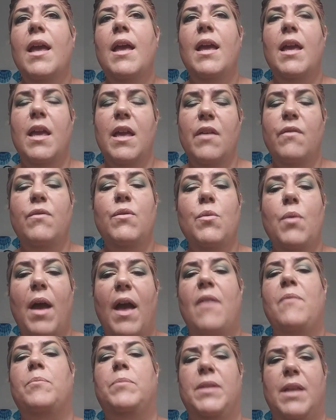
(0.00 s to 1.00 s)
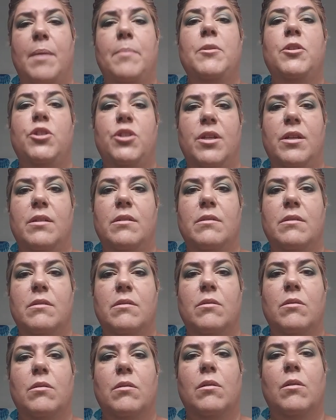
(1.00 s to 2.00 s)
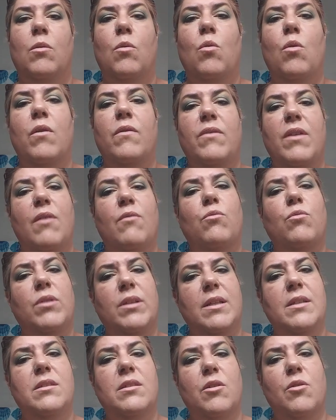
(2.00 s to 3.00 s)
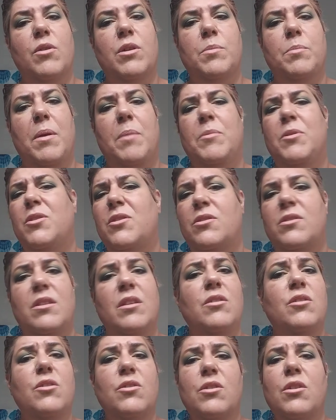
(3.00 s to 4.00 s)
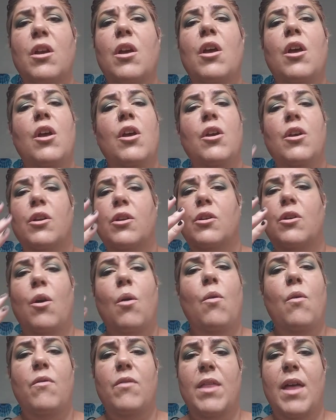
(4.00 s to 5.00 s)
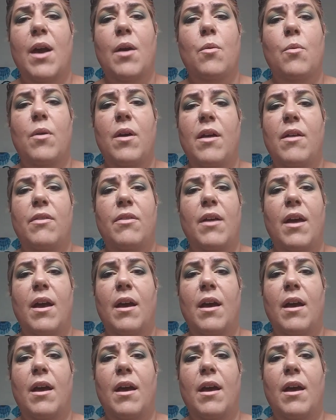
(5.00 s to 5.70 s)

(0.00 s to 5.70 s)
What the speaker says: If you have blemishes, or if you have really serious blemishes, then just go over that with